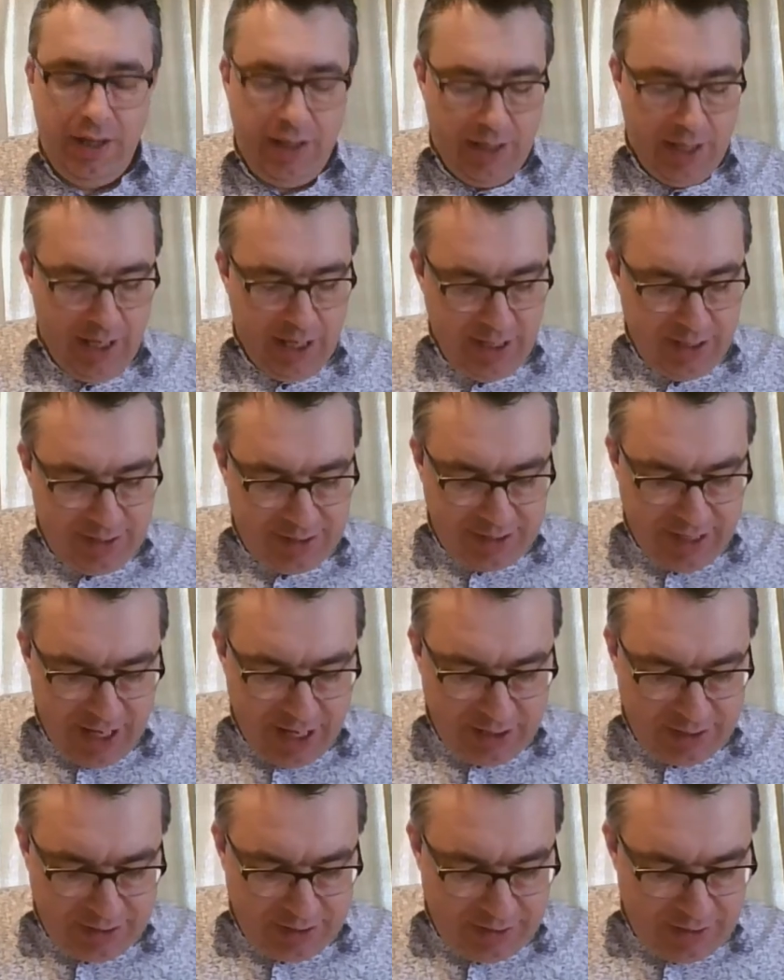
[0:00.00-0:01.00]
He
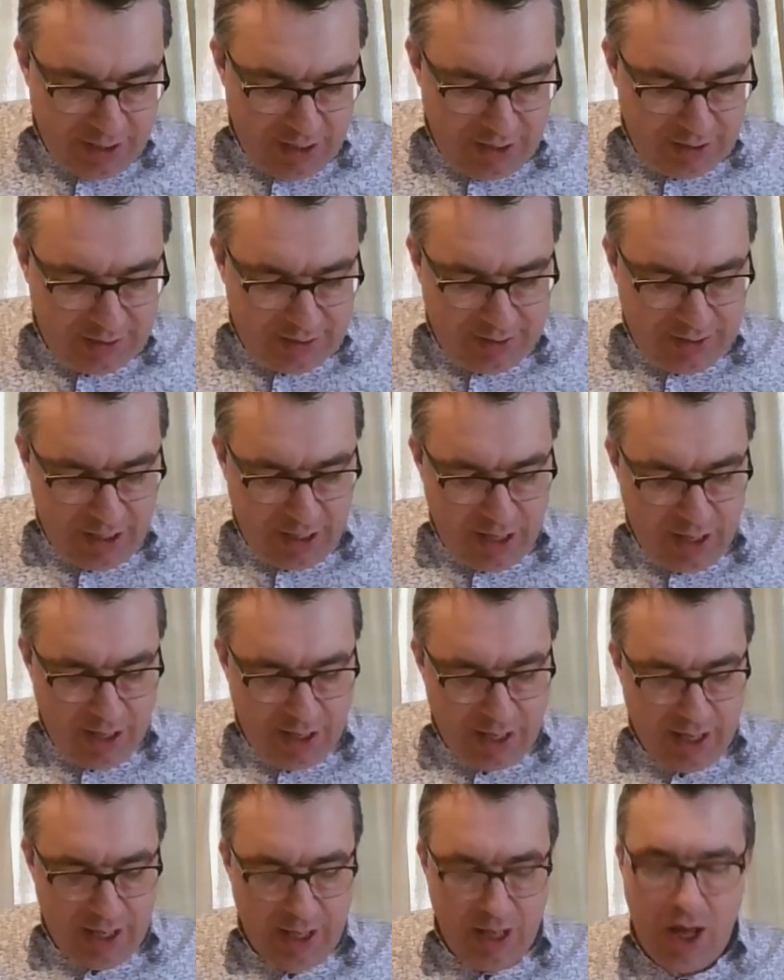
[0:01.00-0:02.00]
said
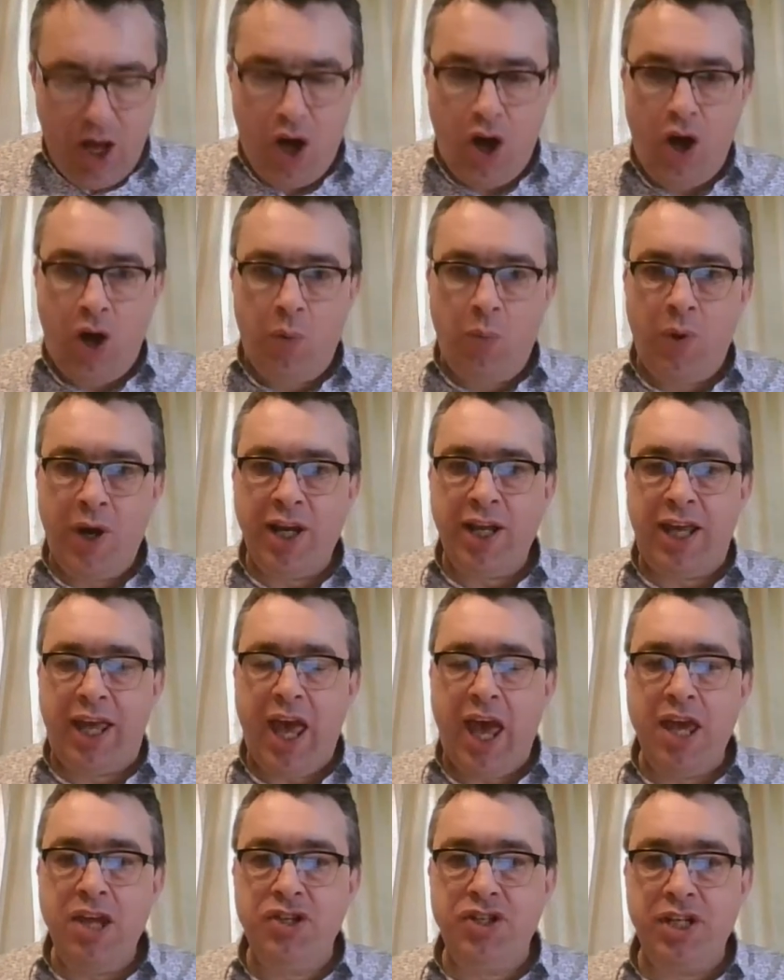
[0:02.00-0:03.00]
that on one
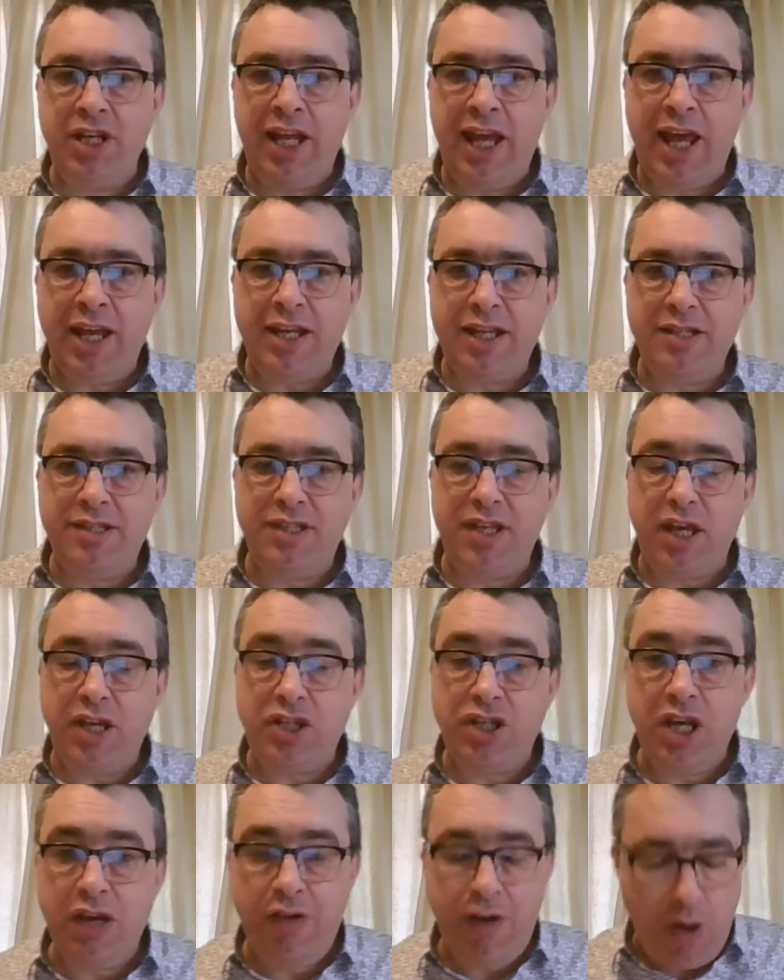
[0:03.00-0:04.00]
occasion he had his
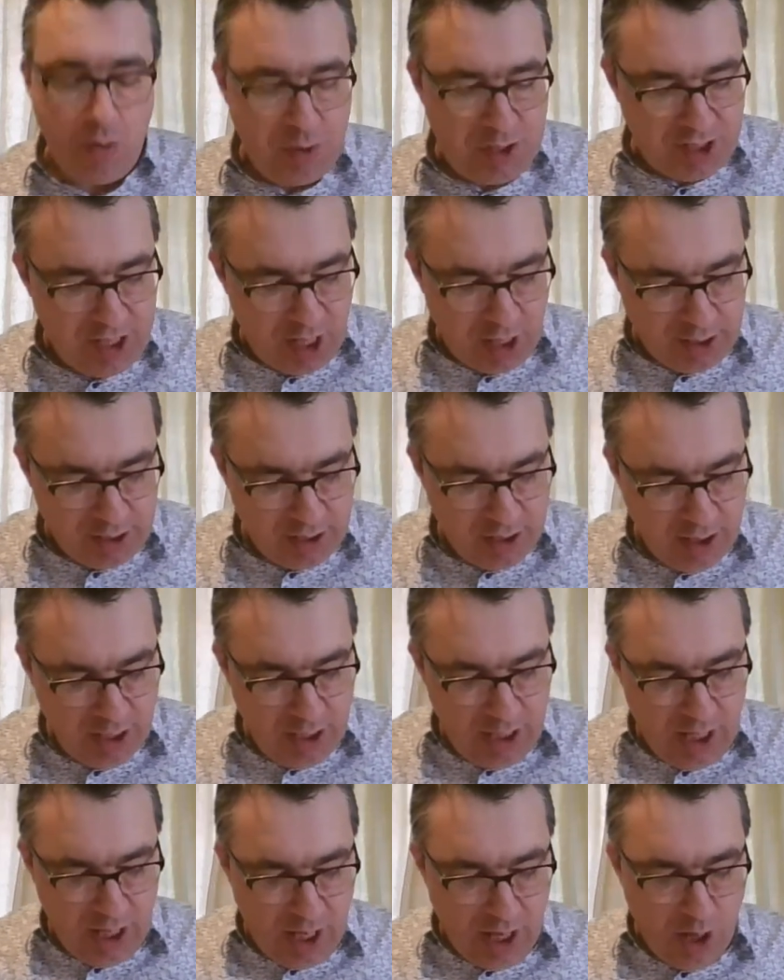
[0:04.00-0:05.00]
6-year-old son
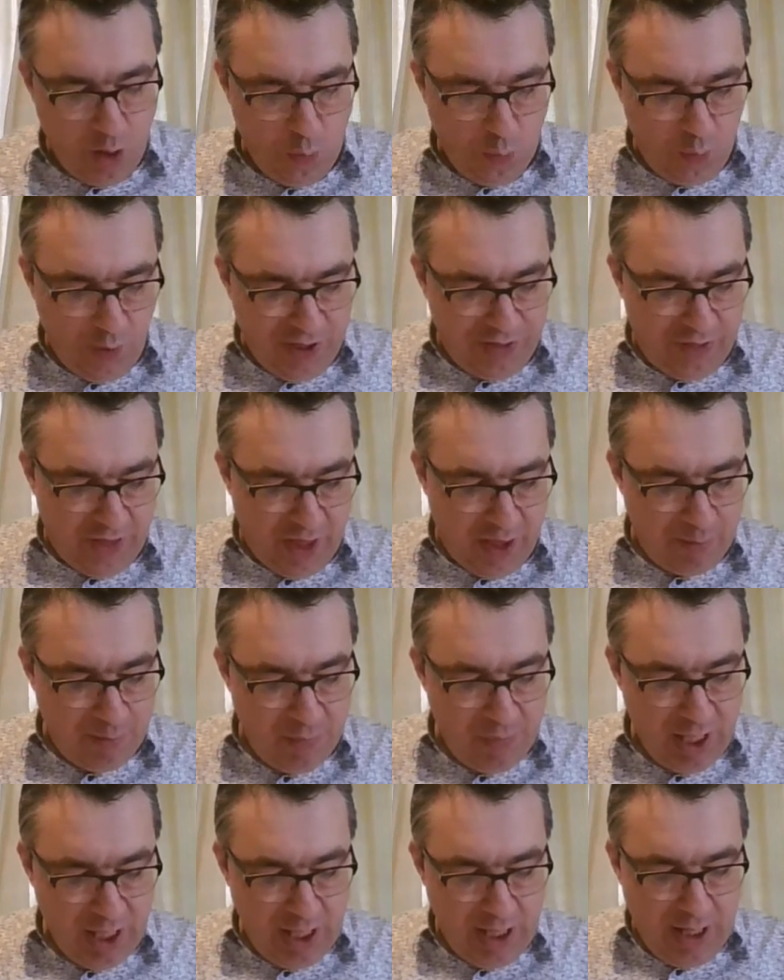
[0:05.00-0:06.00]
with
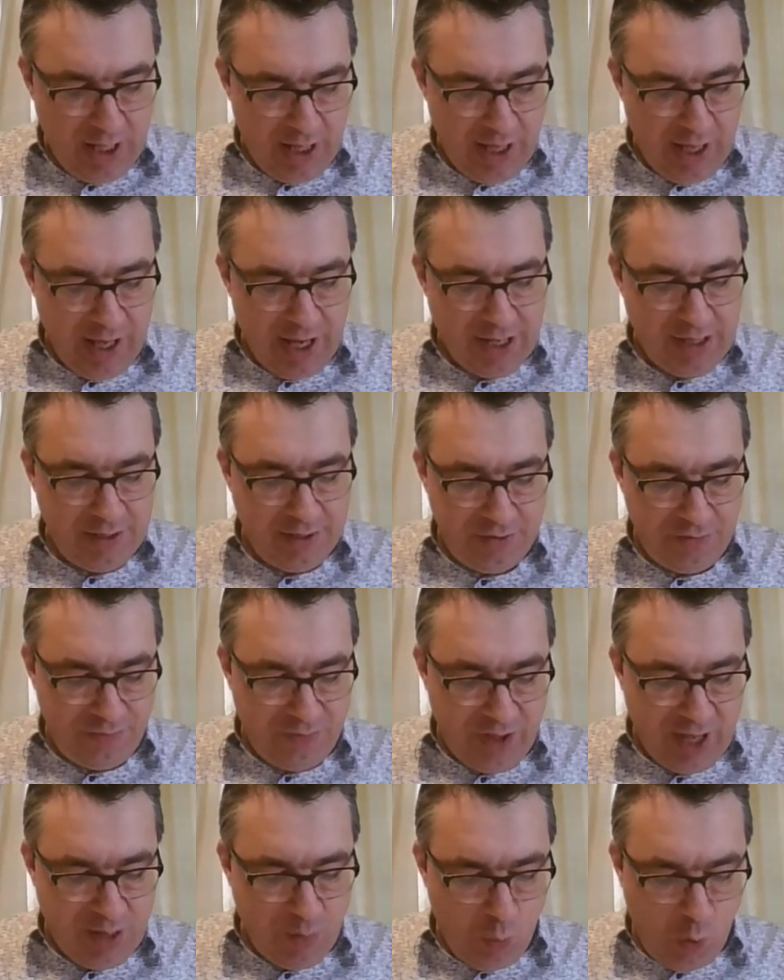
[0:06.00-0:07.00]
him, and
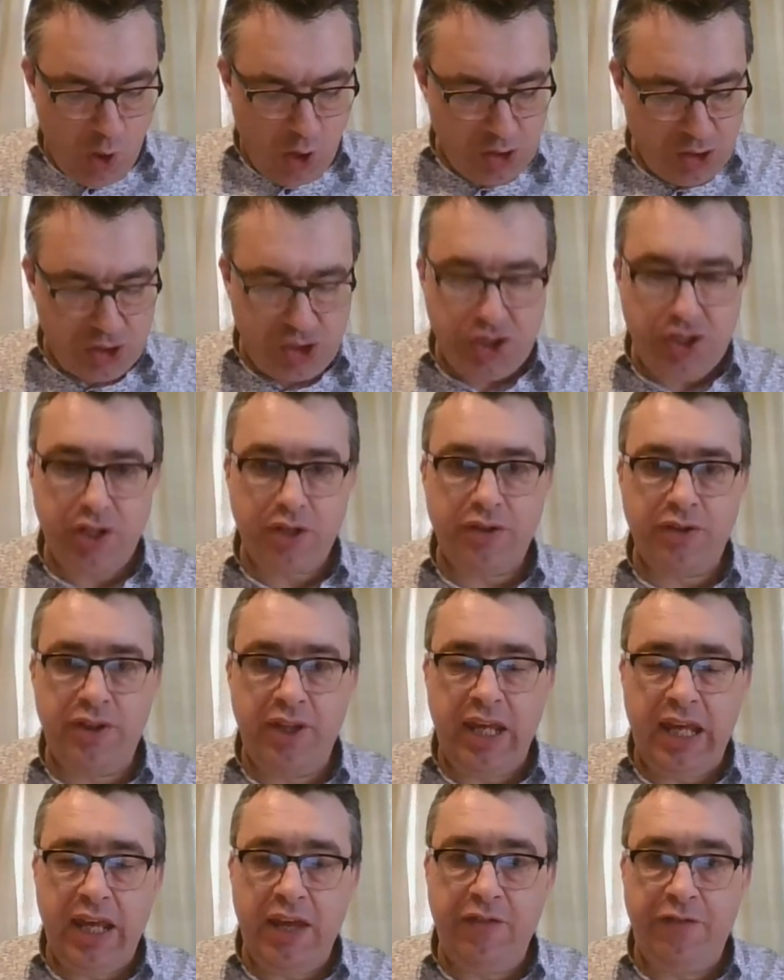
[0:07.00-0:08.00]
they watched
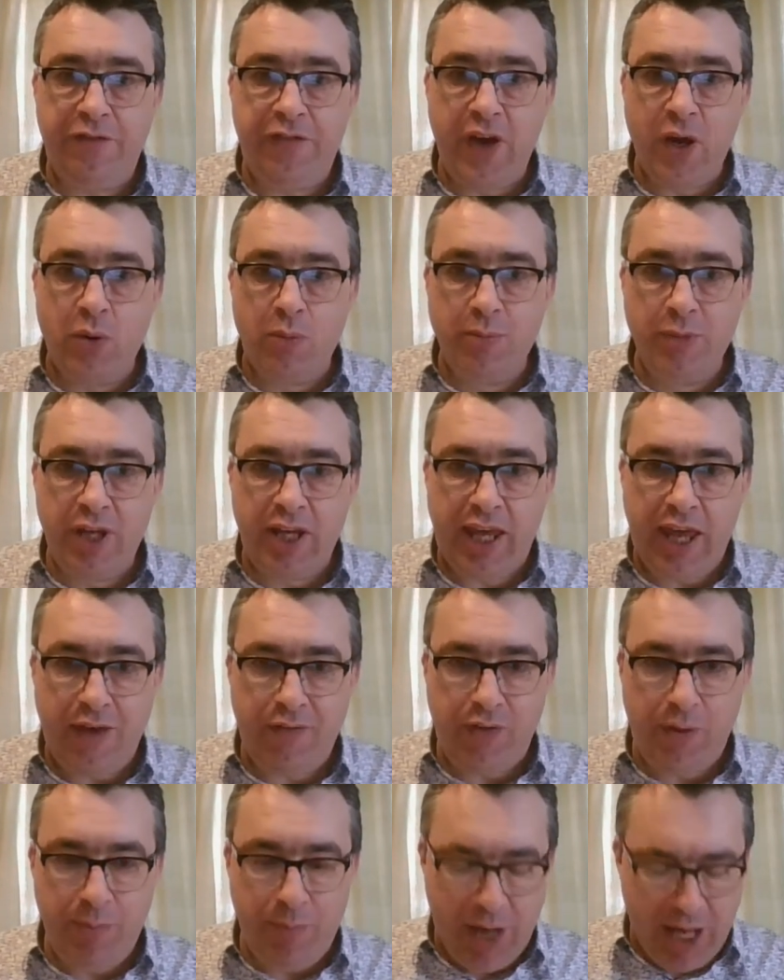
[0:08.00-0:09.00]
the film that
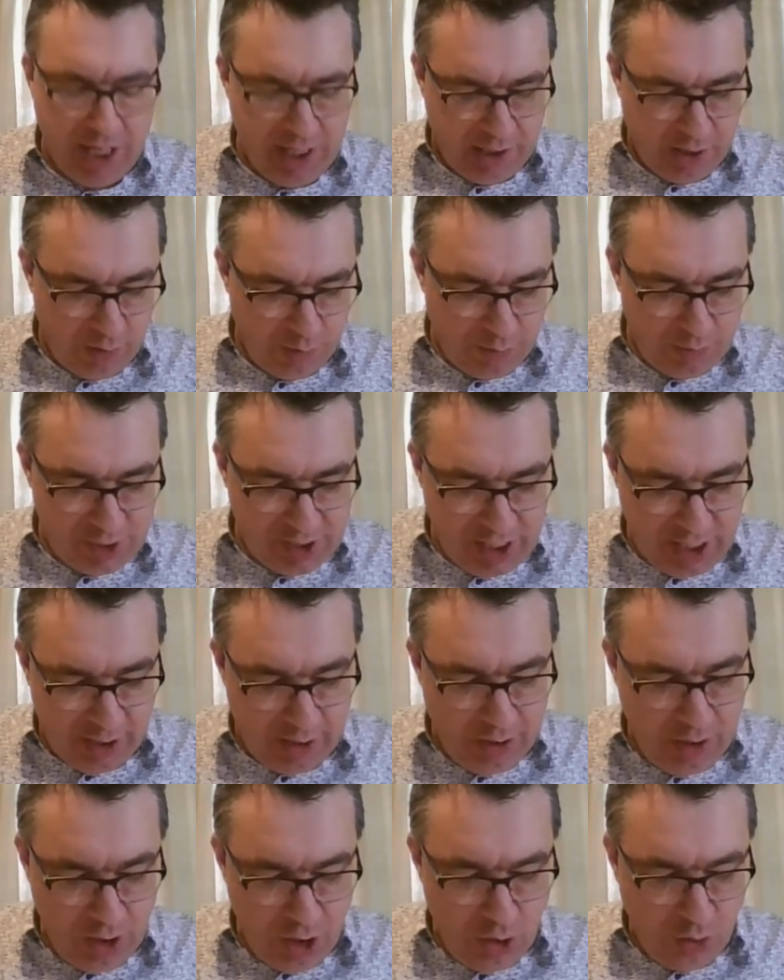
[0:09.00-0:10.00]
Kevin Bacon was
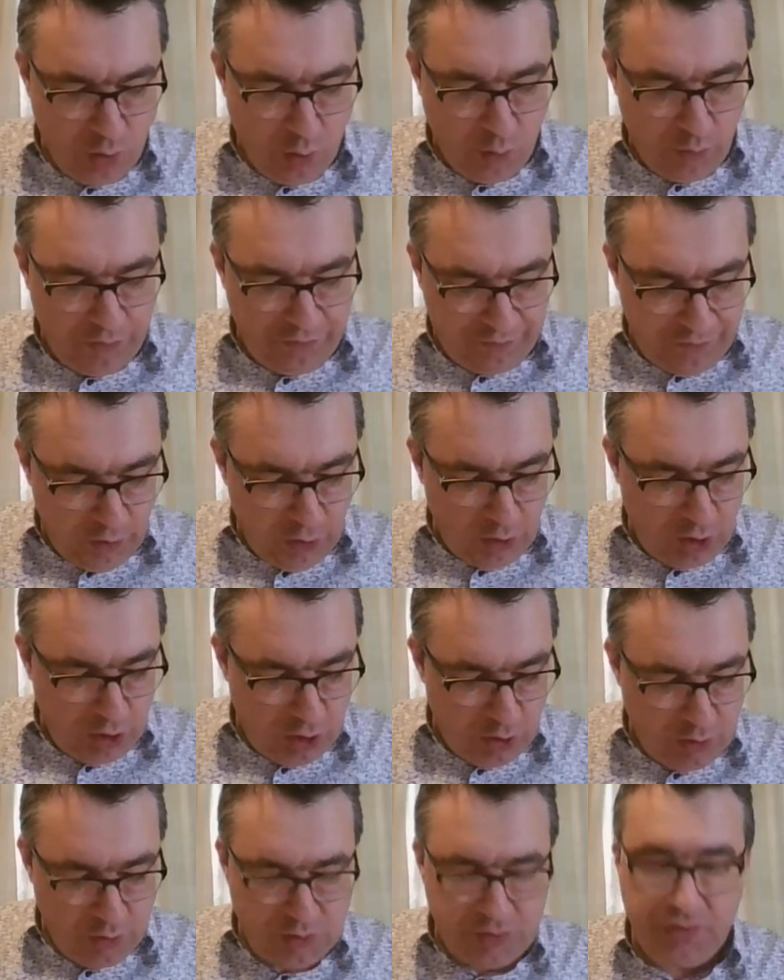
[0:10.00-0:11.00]
in called
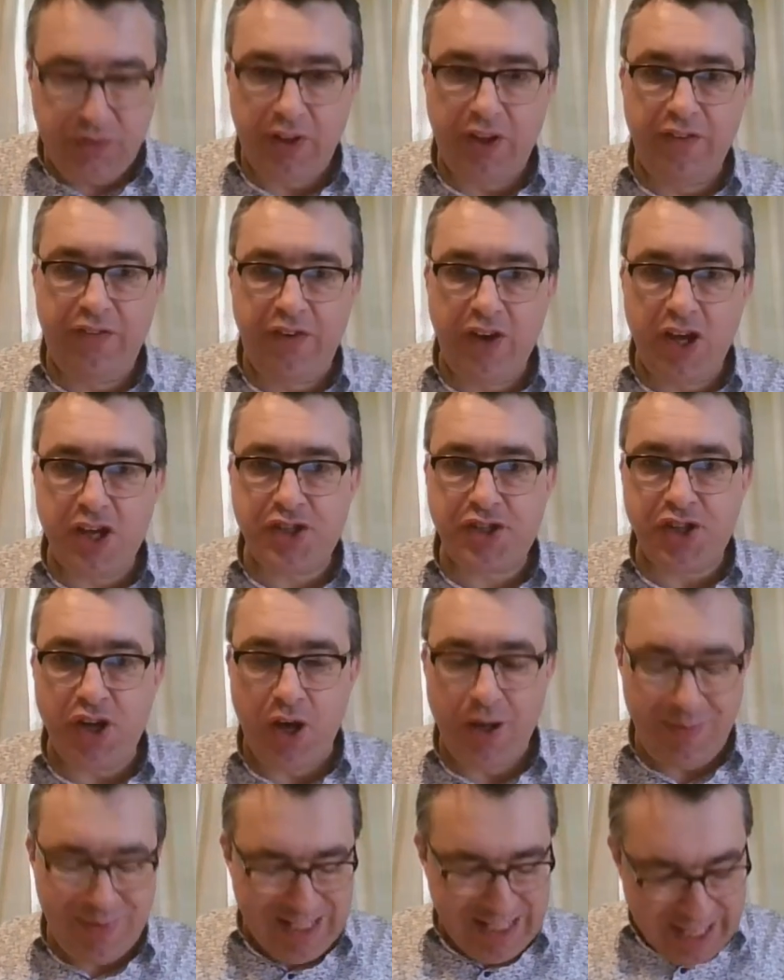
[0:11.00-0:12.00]
Footloose for the first
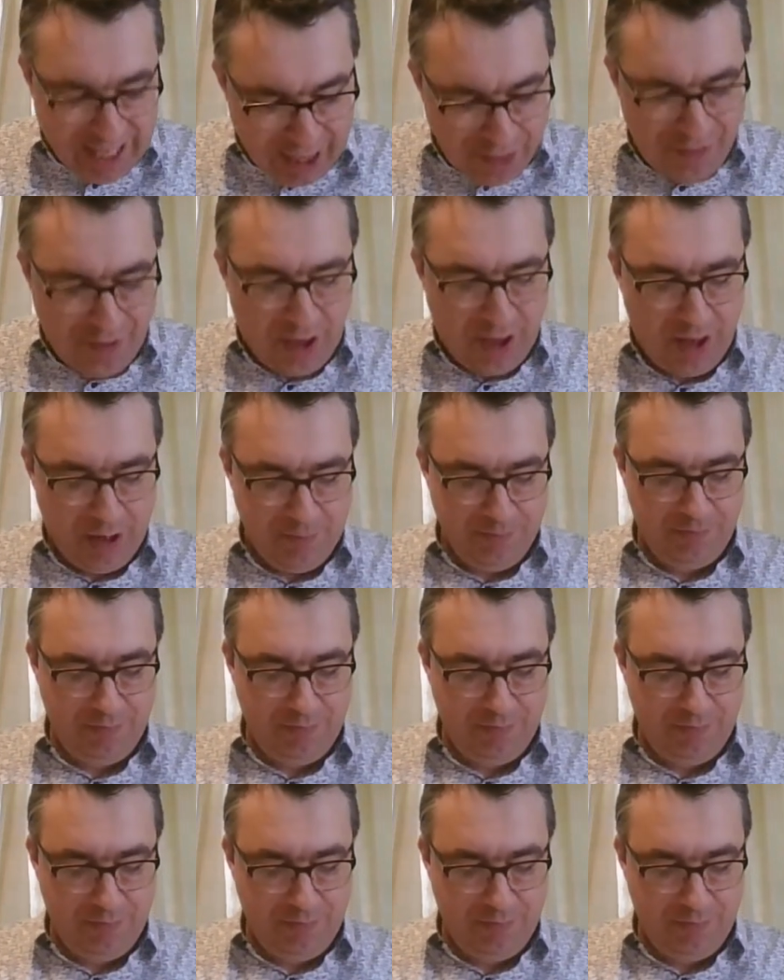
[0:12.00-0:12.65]
time together.